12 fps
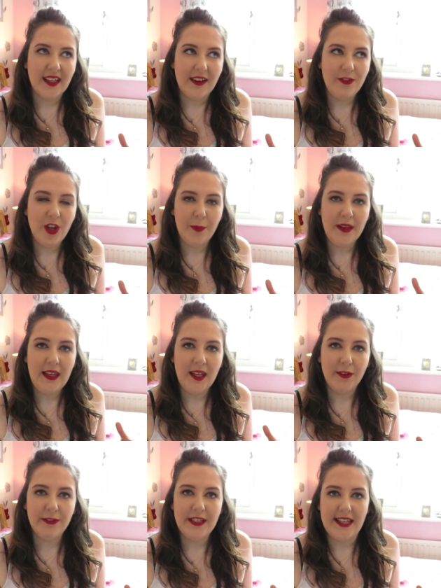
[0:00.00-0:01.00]
I've not been
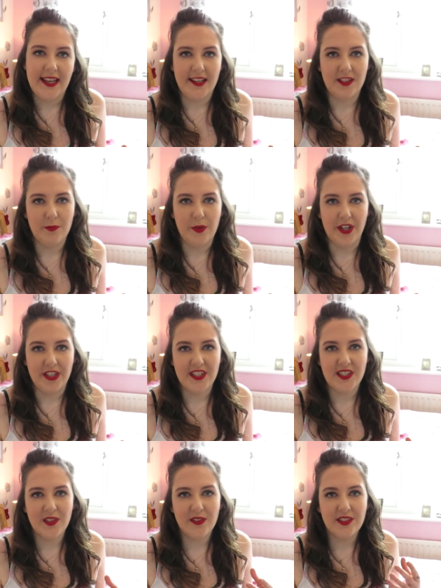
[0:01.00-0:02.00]
loving it as much.
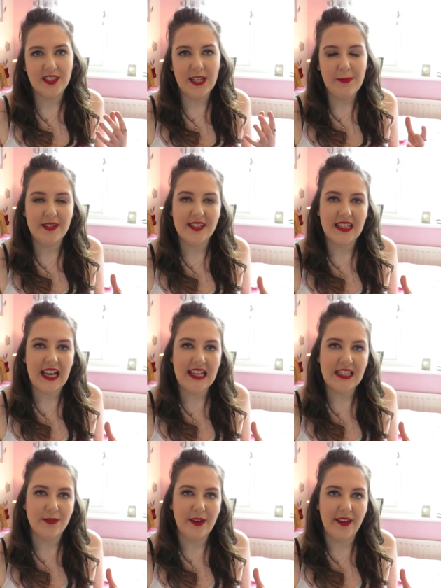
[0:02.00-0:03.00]
It sort of slip and
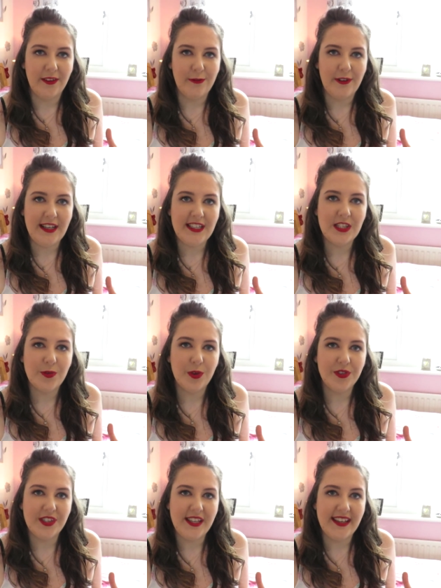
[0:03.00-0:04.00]
slides around the face
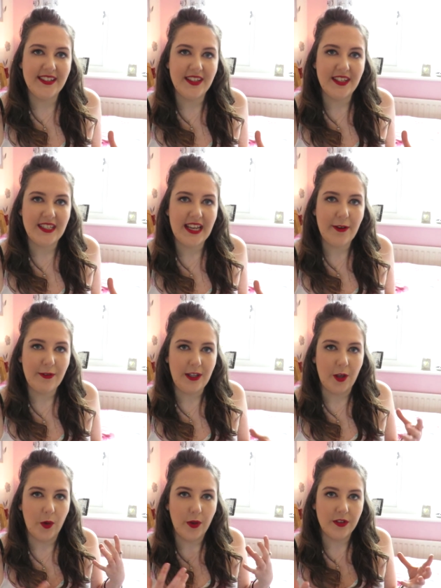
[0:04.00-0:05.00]
towards the end of the day when
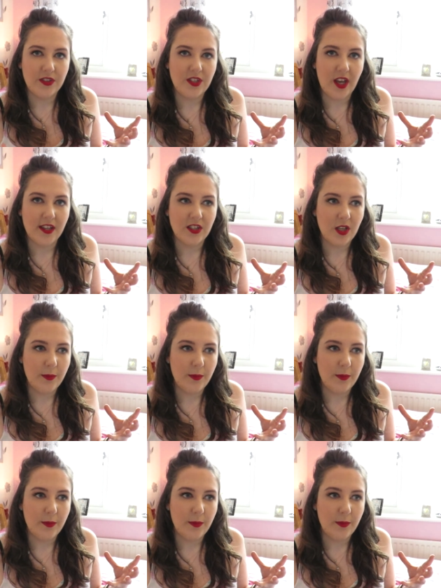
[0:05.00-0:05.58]
the oil starts